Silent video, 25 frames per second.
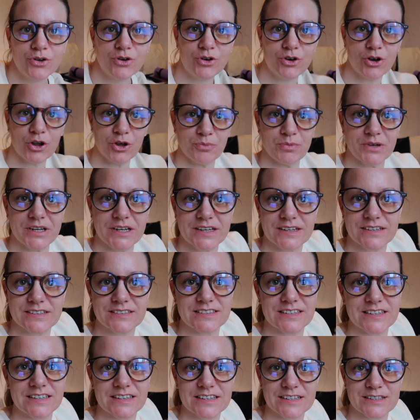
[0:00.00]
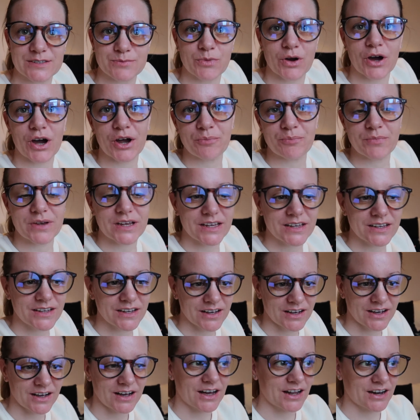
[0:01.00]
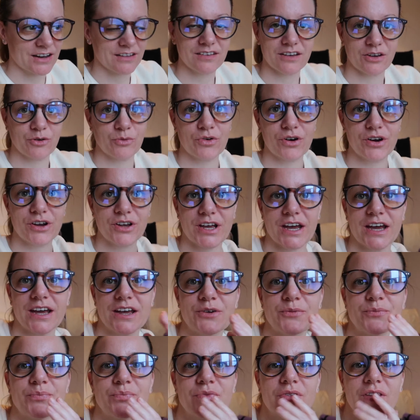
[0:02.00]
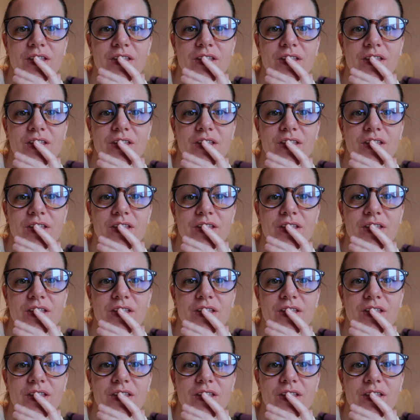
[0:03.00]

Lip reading: nobody can see this behind me, and I think we're okay.